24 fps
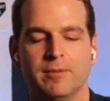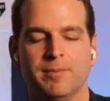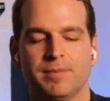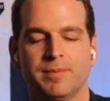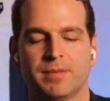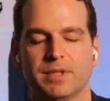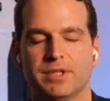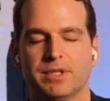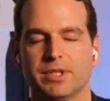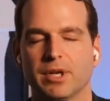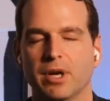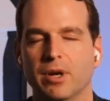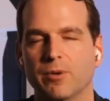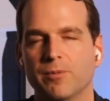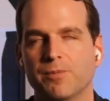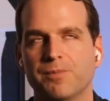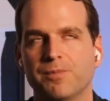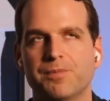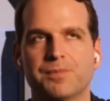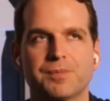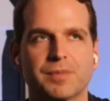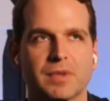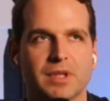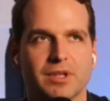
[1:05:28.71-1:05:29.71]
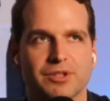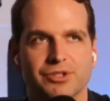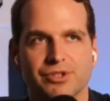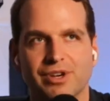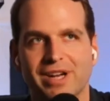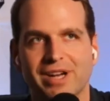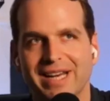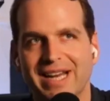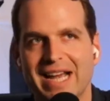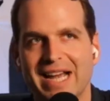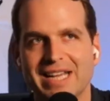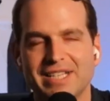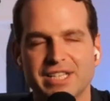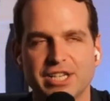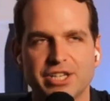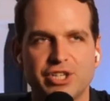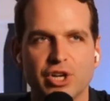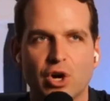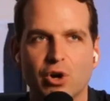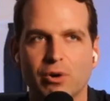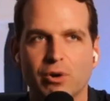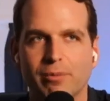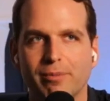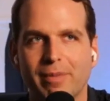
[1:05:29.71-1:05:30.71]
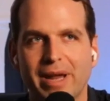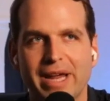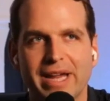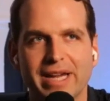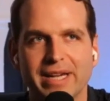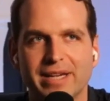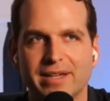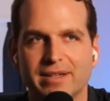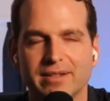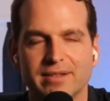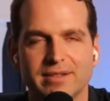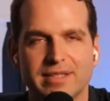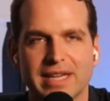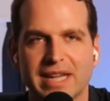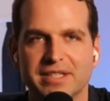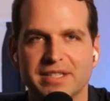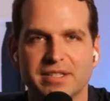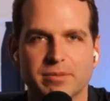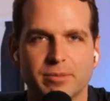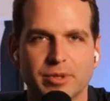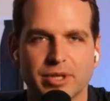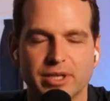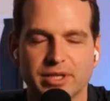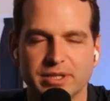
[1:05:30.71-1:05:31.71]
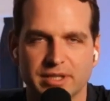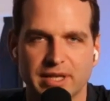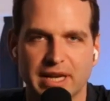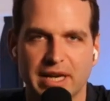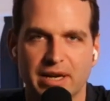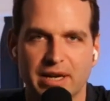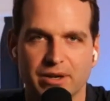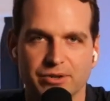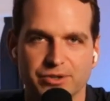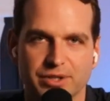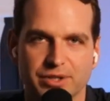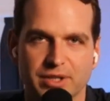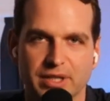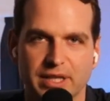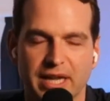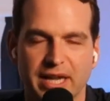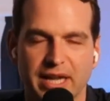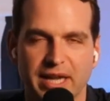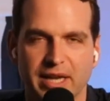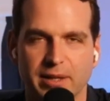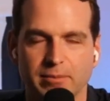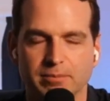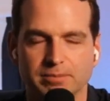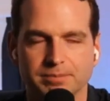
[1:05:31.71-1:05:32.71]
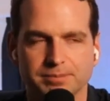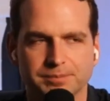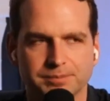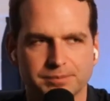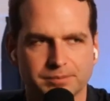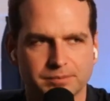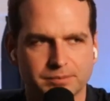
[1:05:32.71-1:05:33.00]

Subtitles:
So there's a lot of guys that don't make tens of millions of dollars in the game.